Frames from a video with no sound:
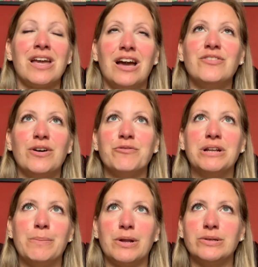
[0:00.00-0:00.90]
I felt
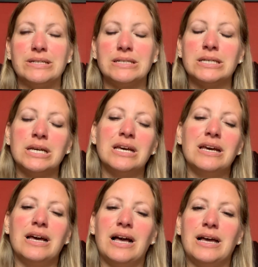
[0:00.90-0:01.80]
really bloated,
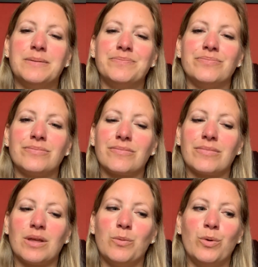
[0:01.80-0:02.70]

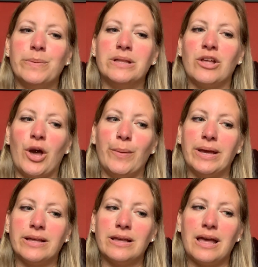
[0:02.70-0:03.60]
woman
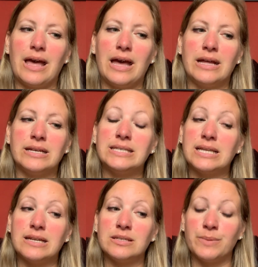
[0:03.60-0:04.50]
going. And I
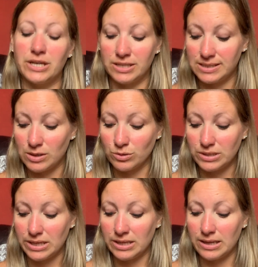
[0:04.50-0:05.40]
said that to my
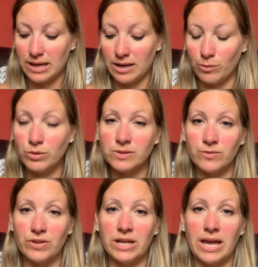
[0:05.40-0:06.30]
consultant, and I
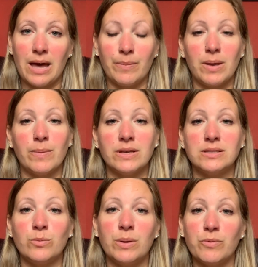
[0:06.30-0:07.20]
wasn't feeling happy because
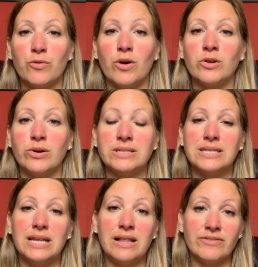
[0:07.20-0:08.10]
the week before I'd got
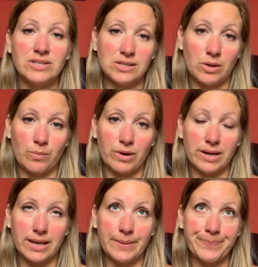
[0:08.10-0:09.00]
into the 11 stone
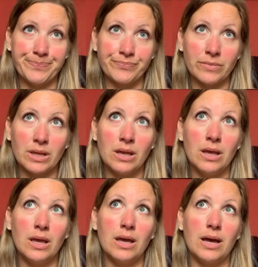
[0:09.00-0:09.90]
bracket.
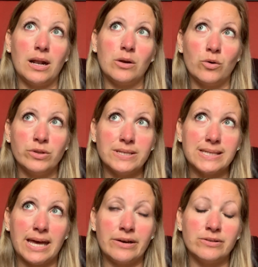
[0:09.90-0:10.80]
And I got on the
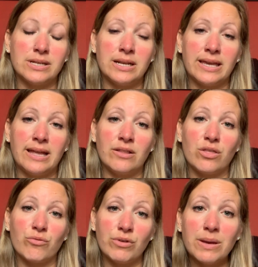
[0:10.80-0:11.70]
scales and I gained
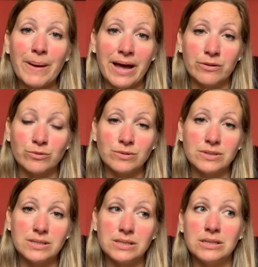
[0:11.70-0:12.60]
3
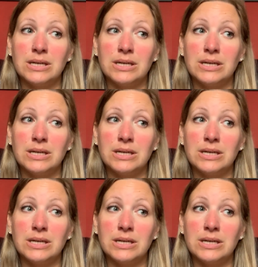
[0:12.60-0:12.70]
pounds.